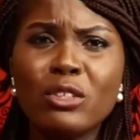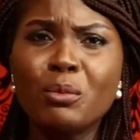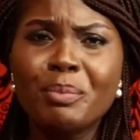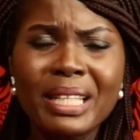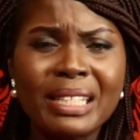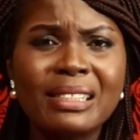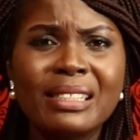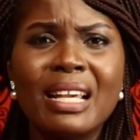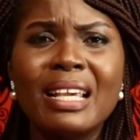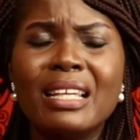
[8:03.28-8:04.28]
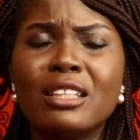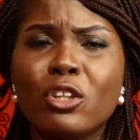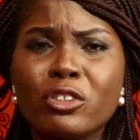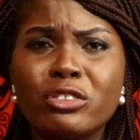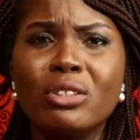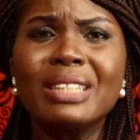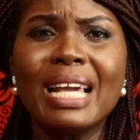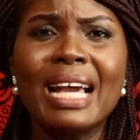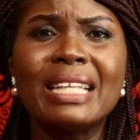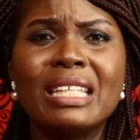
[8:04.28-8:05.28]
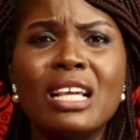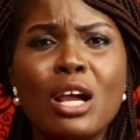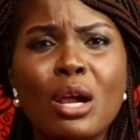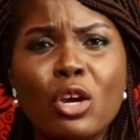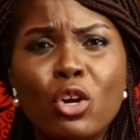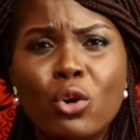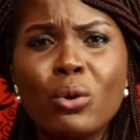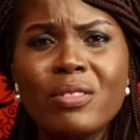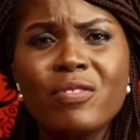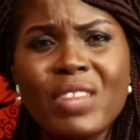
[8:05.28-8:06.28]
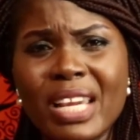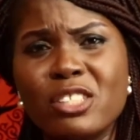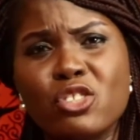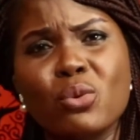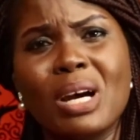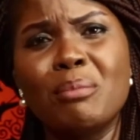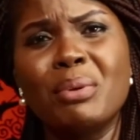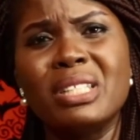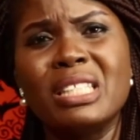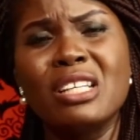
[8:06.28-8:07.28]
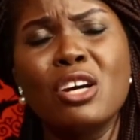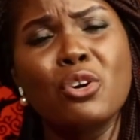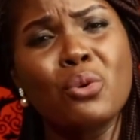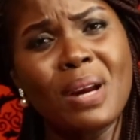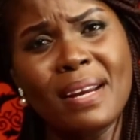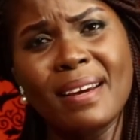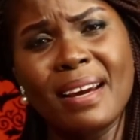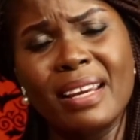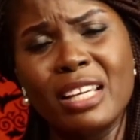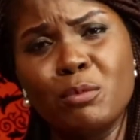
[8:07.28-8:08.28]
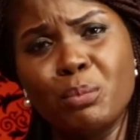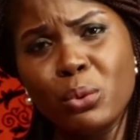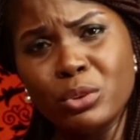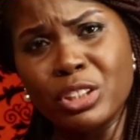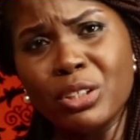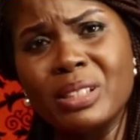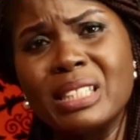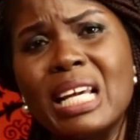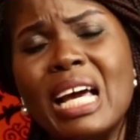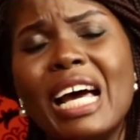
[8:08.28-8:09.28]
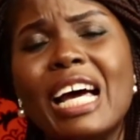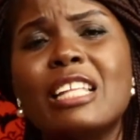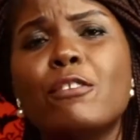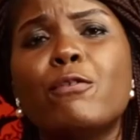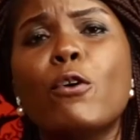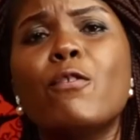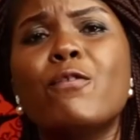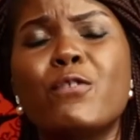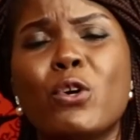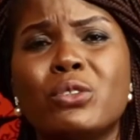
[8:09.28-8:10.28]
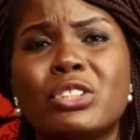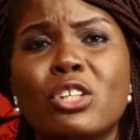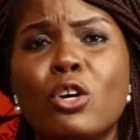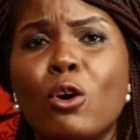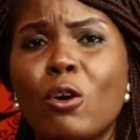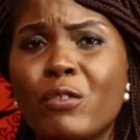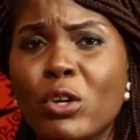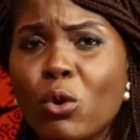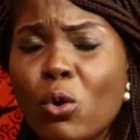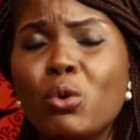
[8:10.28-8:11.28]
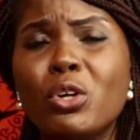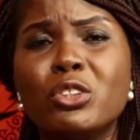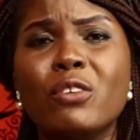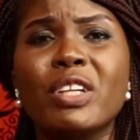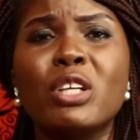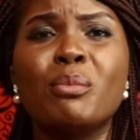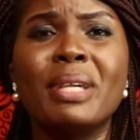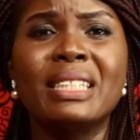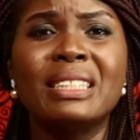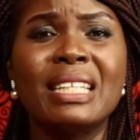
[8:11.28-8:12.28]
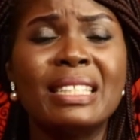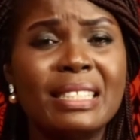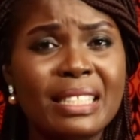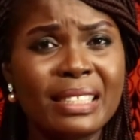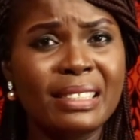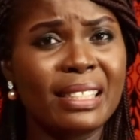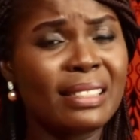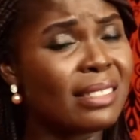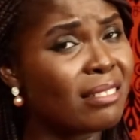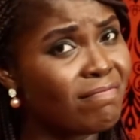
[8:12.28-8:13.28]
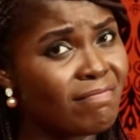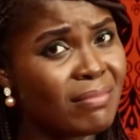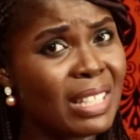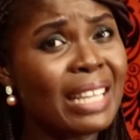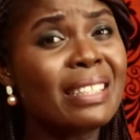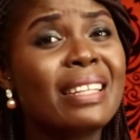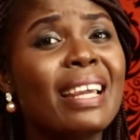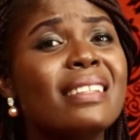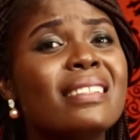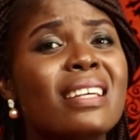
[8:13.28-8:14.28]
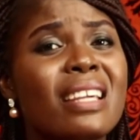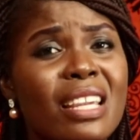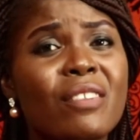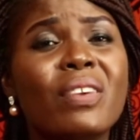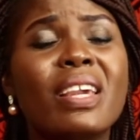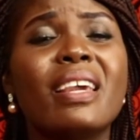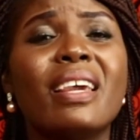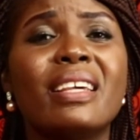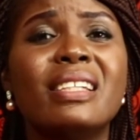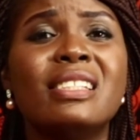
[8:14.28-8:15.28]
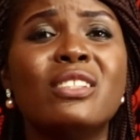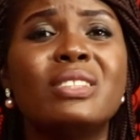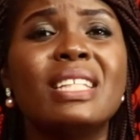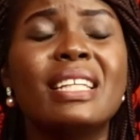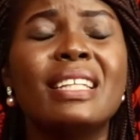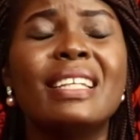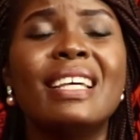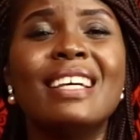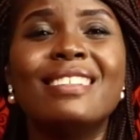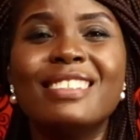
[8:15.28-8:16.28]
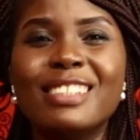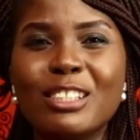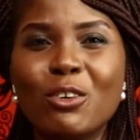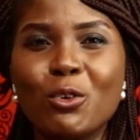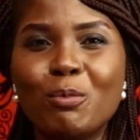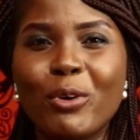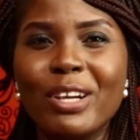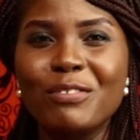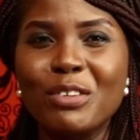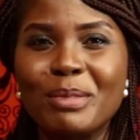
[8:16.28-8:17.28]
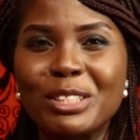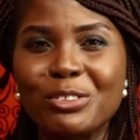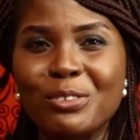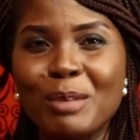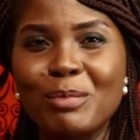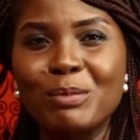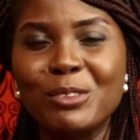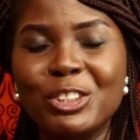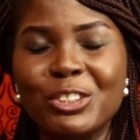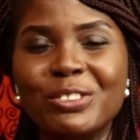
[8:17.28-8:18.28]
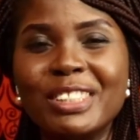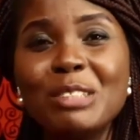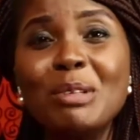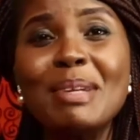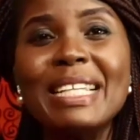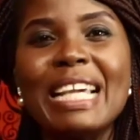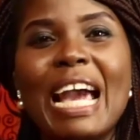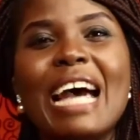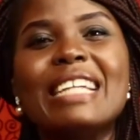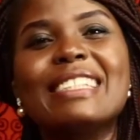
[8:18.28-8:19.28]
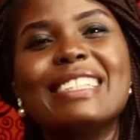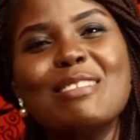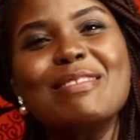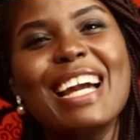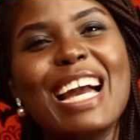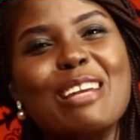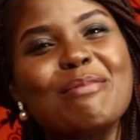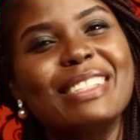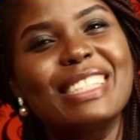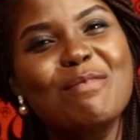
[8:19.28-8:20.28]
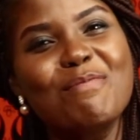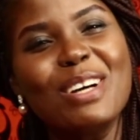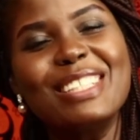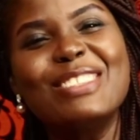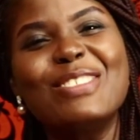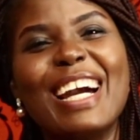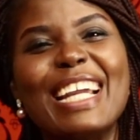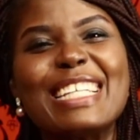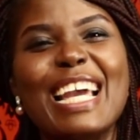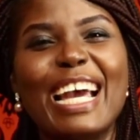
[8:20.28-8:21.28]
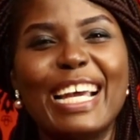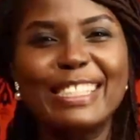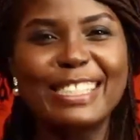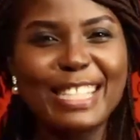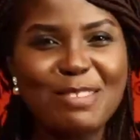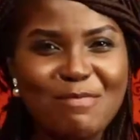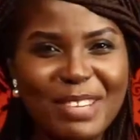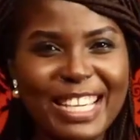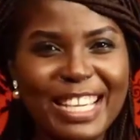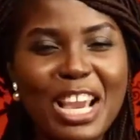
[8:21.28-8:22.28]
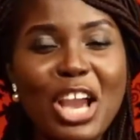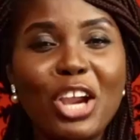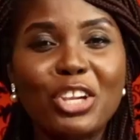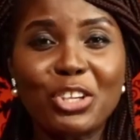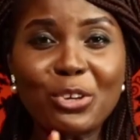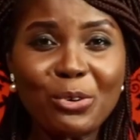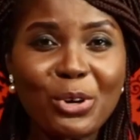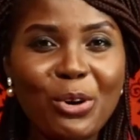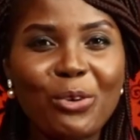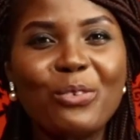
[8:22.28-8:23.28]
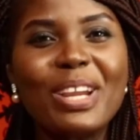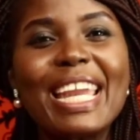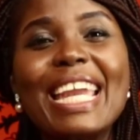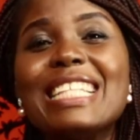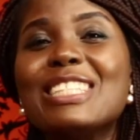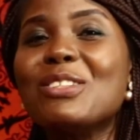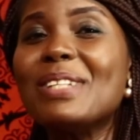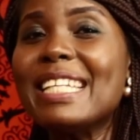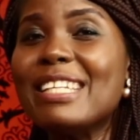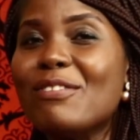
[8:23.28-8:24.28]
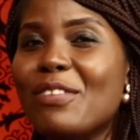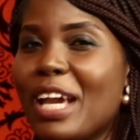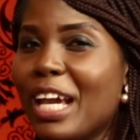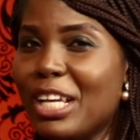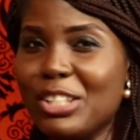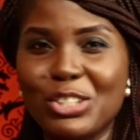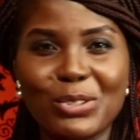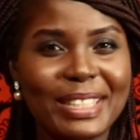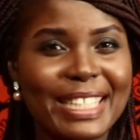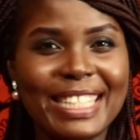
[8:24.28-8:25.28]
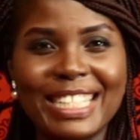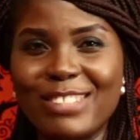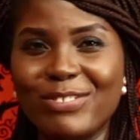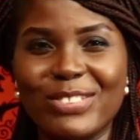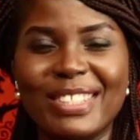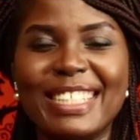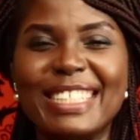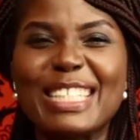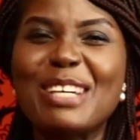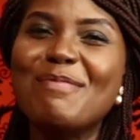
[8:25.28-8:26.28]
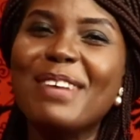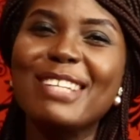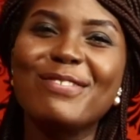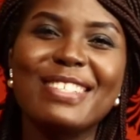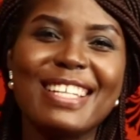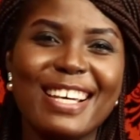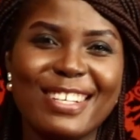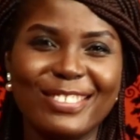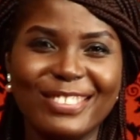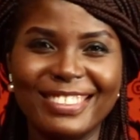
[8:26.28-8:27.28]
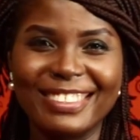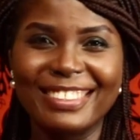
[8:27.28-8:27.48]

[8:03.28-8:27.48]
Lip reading: and obese does not add good thing to our body. Rather, it puts us at the forefront of a whole lot of ailment, disease, and death if care is not taken. This is a good point for me to wrap up the show. Till we meet, same time, same morning ride, and same me. You go, eat to live, and don't leave to eat. Bye for now.